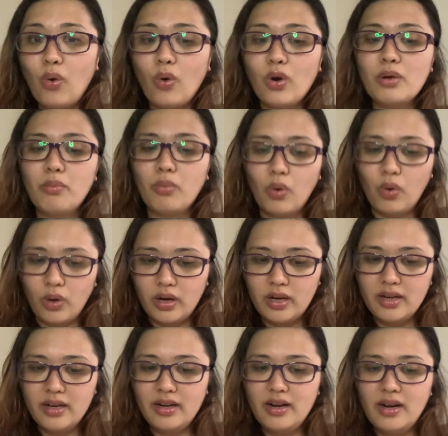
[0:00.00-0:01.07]
or
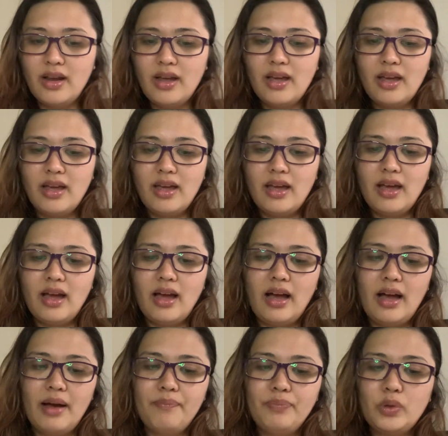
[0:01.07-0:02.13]
more
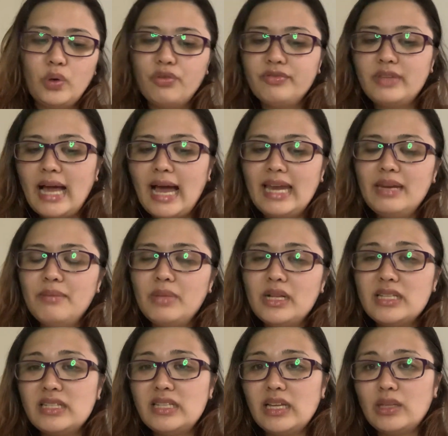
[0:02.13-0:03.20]
of the
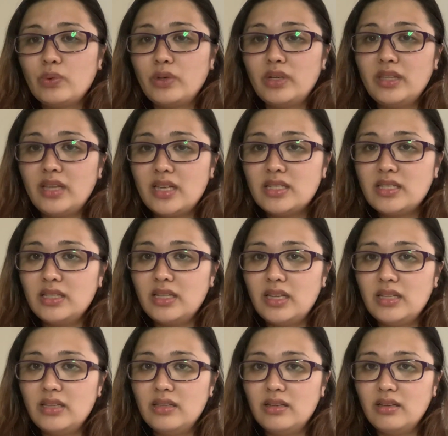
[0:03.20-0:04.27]
animals that were tested